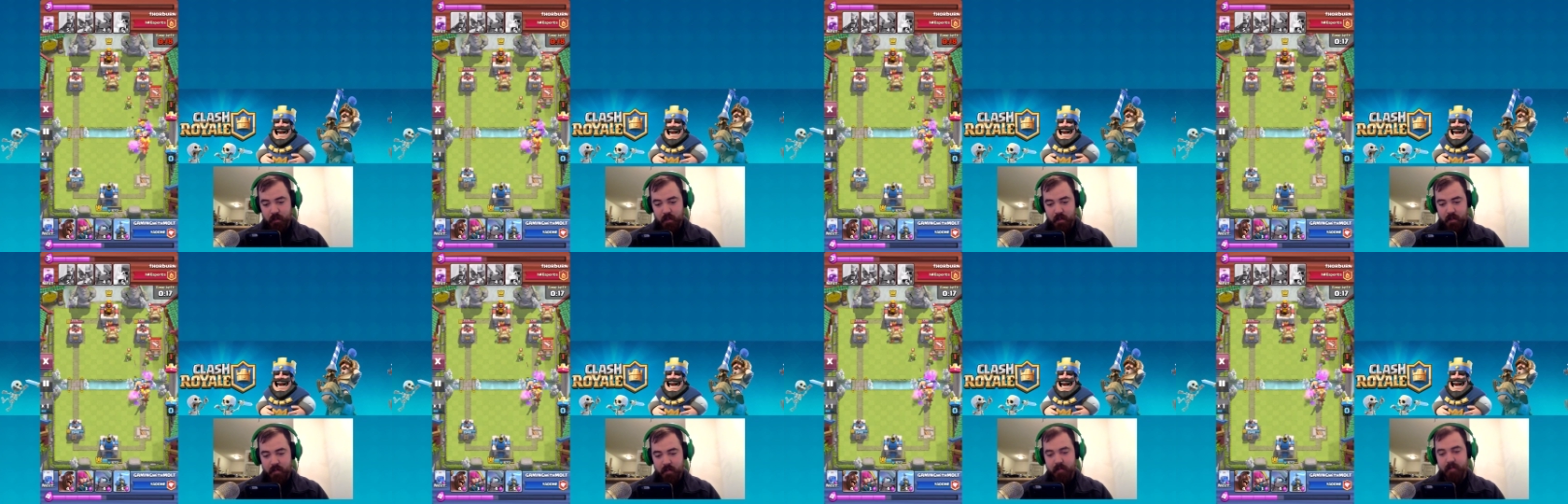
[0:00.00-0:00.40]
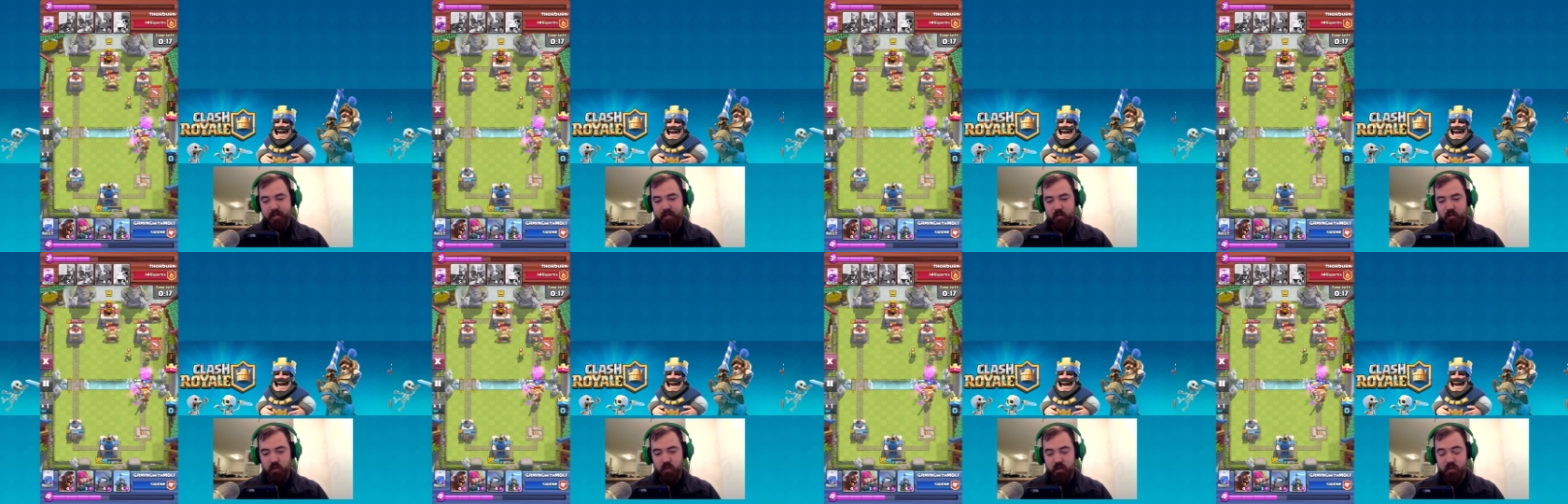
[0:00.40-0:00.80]
So this is
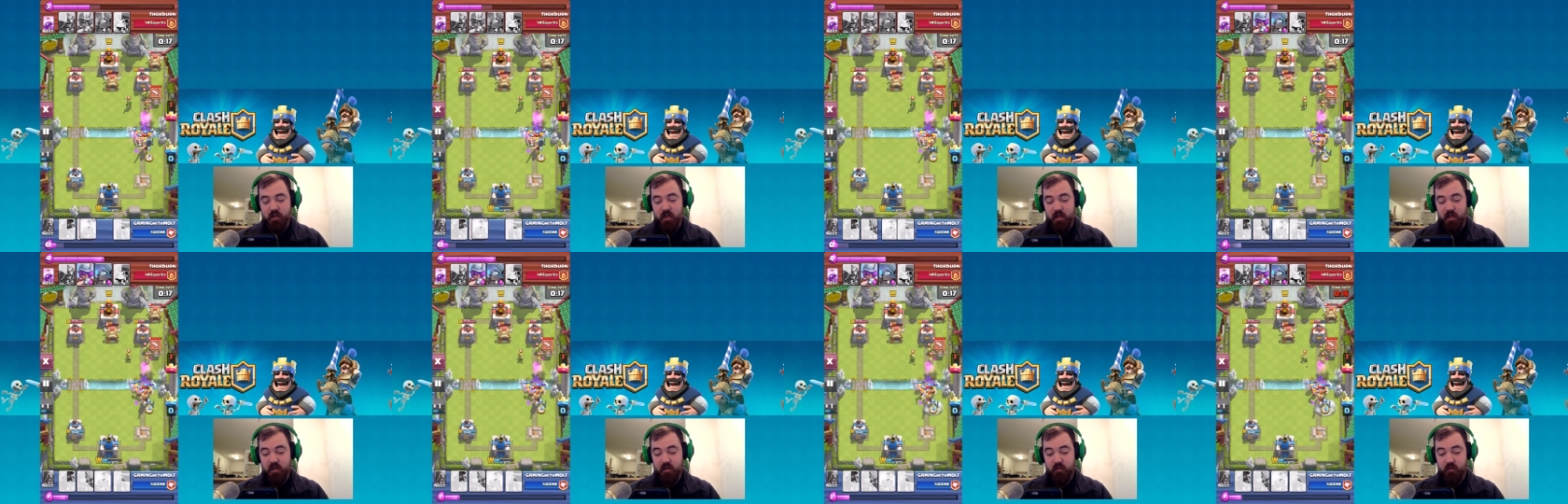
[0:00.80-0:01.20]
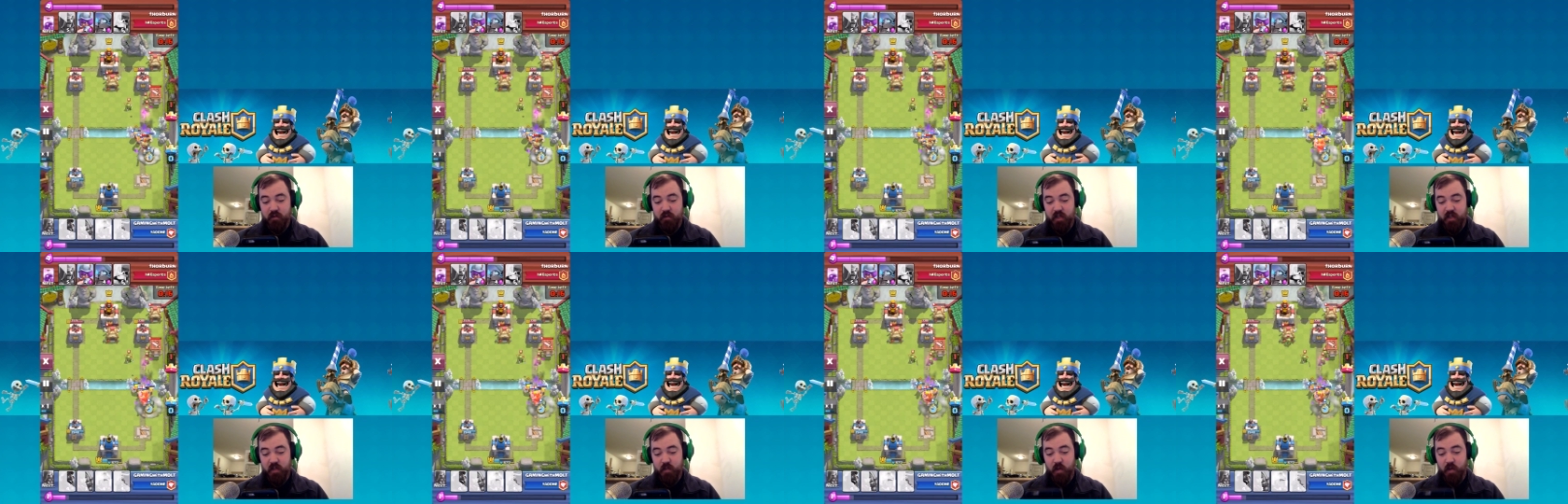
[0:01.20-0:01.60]
what sucks with
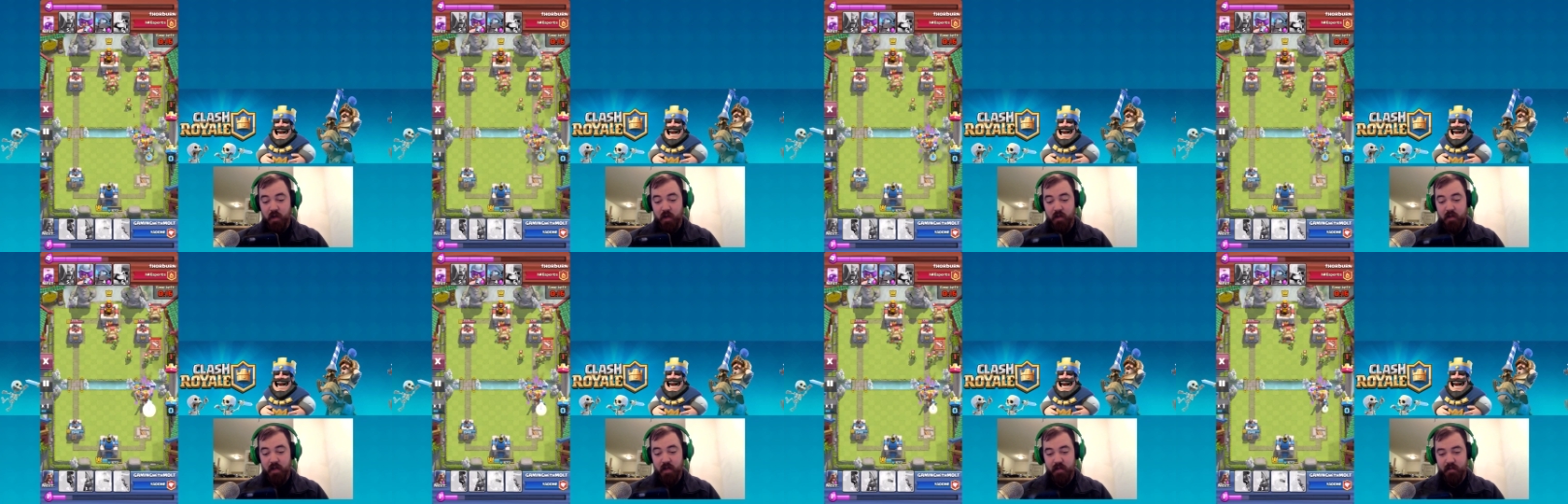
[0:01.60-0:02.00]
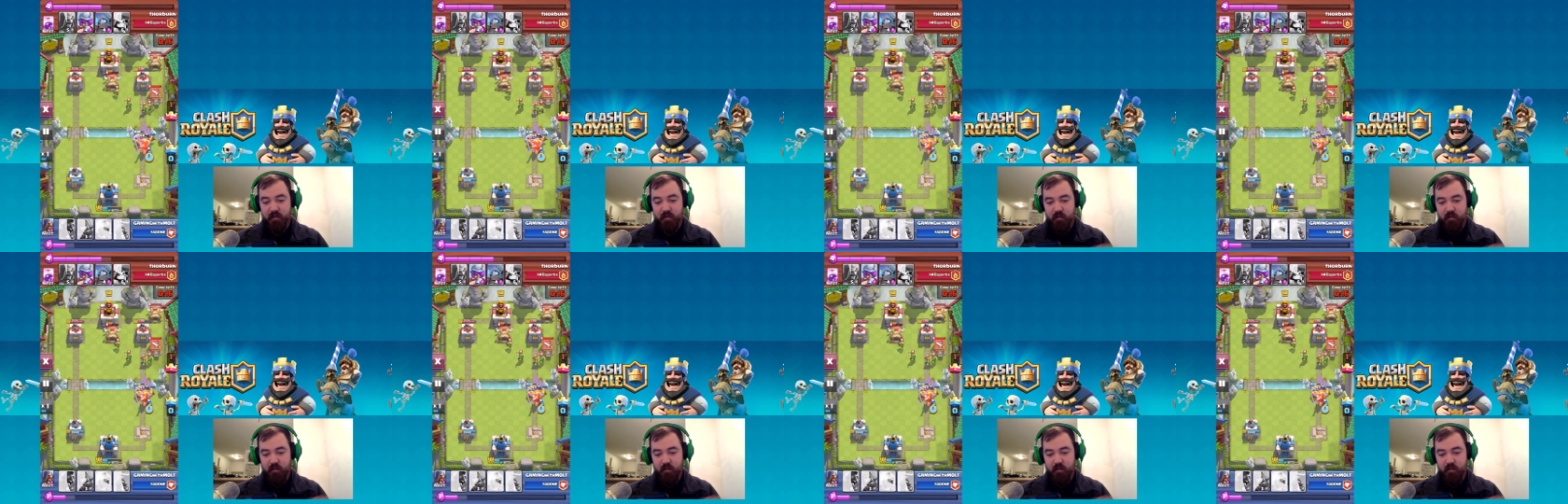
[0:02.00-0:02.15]
these spawning decks.